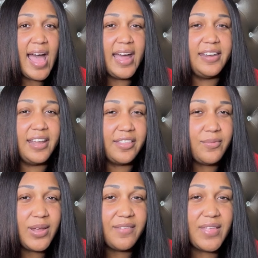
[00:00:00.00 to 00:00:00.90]

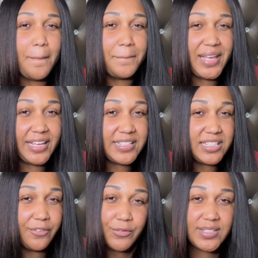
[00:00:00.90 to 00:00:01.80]
Another one of the
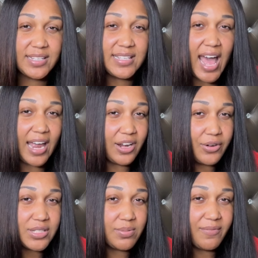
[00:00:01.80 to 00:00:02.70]
biggest differences I
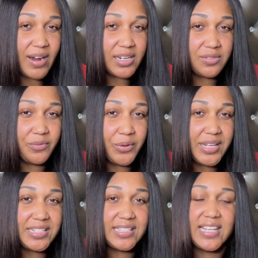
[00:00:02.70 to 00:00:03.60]
noticed with Virgin
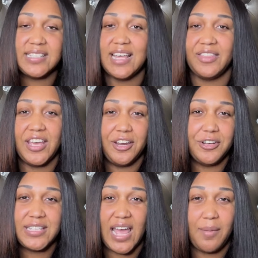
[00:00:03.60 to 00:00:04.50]
Voyages is that the
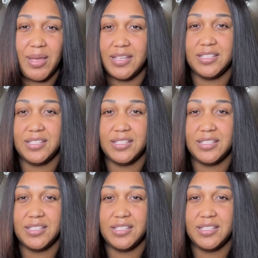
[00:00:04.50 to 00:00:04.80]
entertainment is